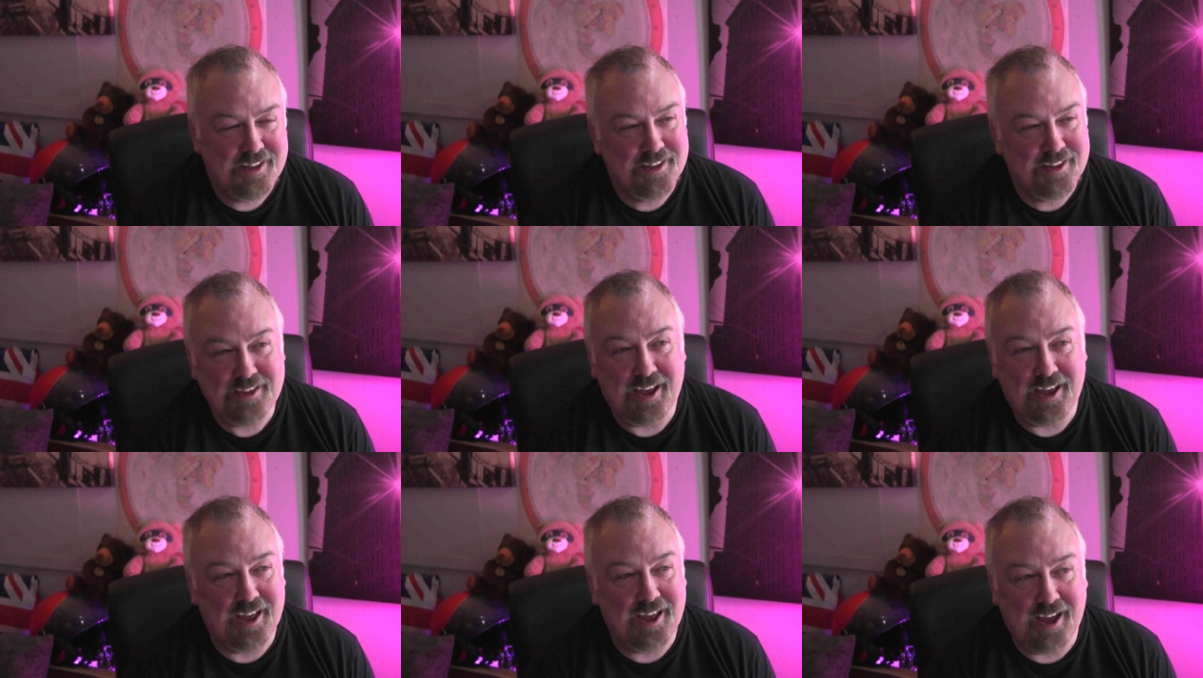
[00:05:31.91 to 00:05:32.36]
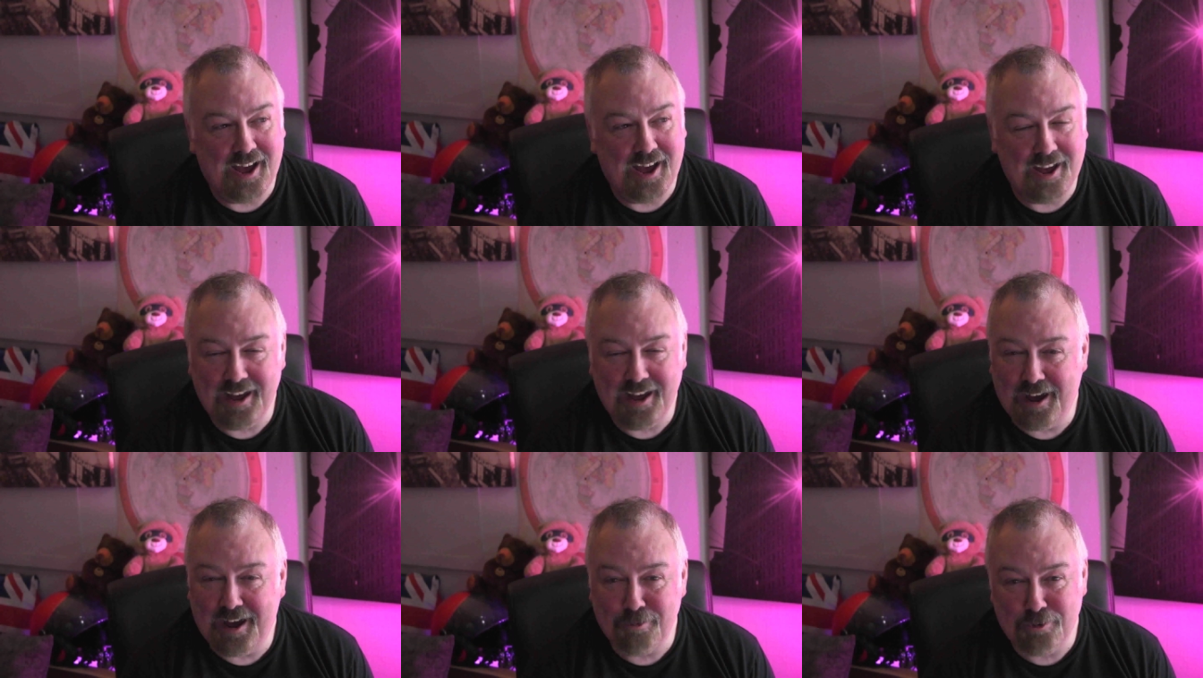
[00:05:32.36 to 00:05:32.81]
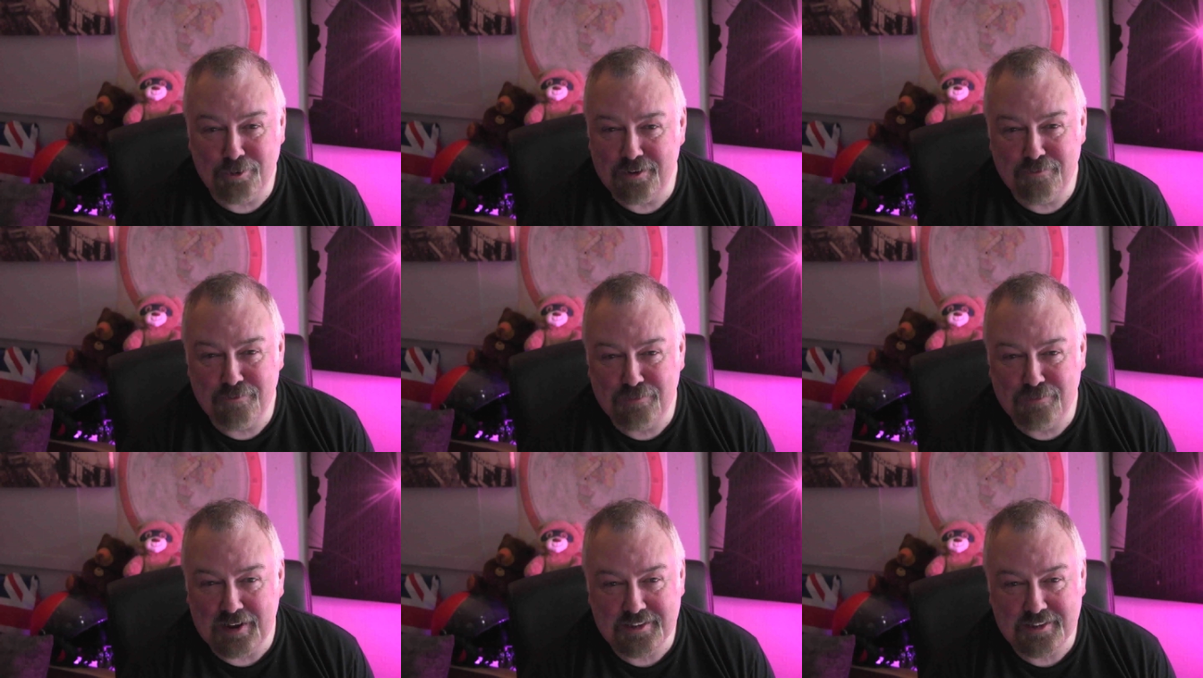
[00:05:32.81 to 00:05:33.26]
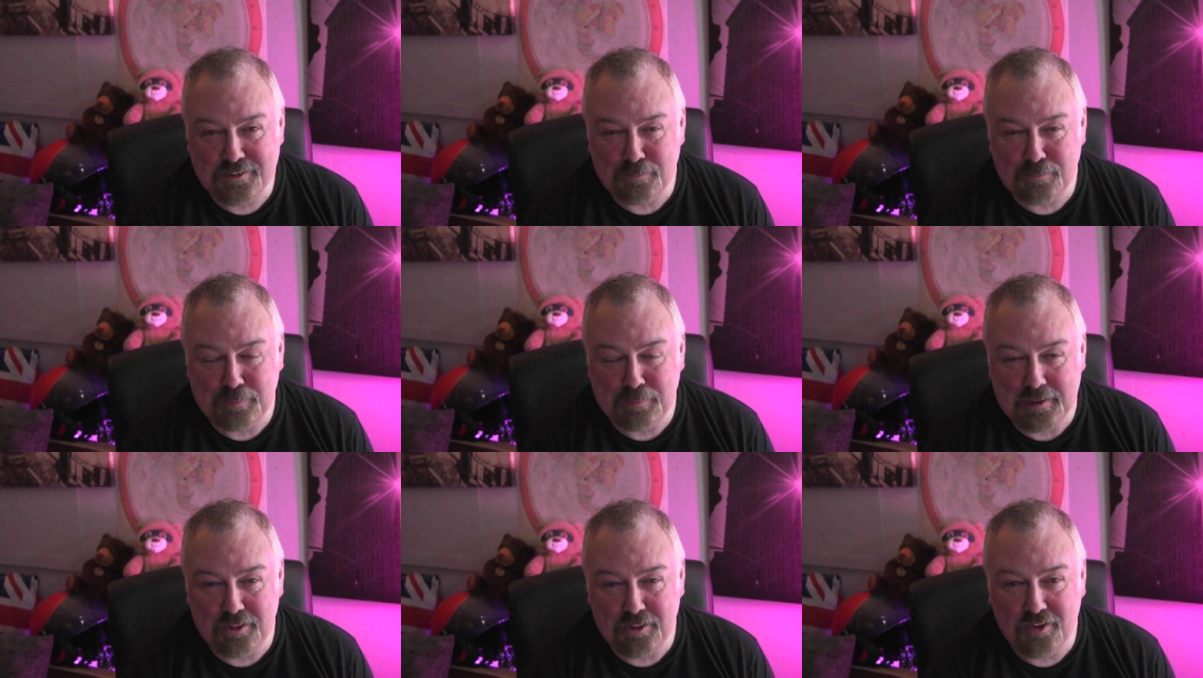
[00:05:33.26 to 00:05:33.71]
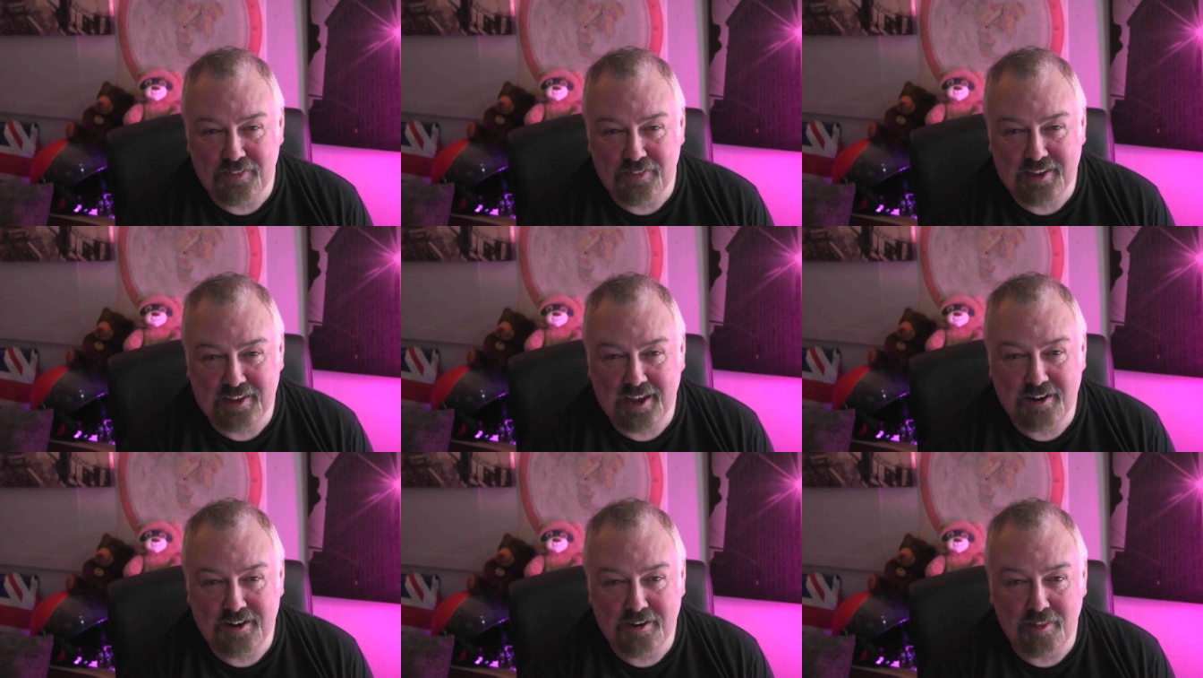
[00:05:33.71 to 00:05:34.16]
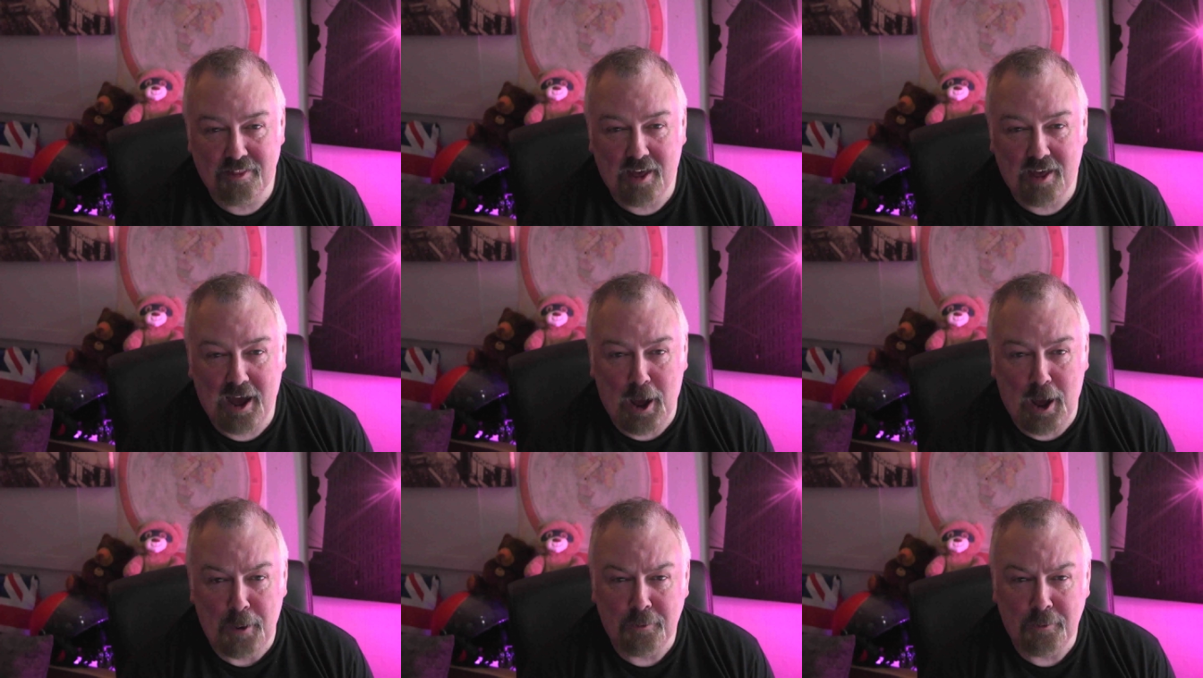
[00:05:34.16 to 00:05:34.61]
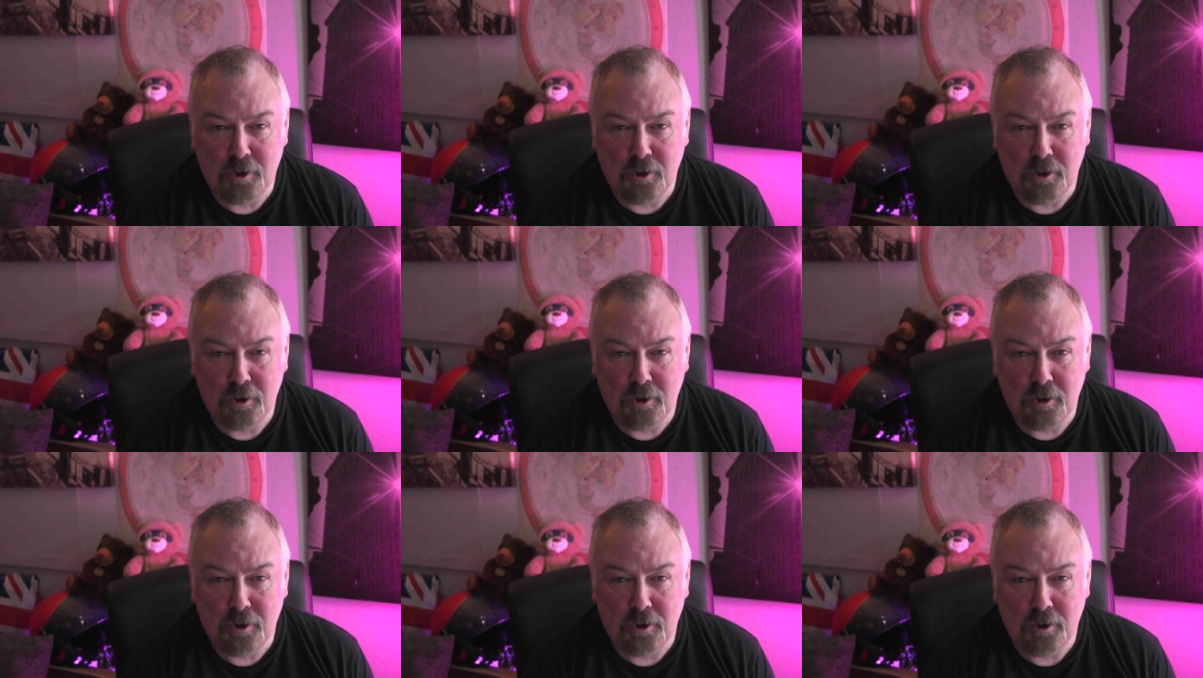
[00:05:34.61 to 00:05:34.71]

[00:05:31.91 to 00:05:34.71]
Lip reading: Yeah, I wouldn't fancy being on the end of that.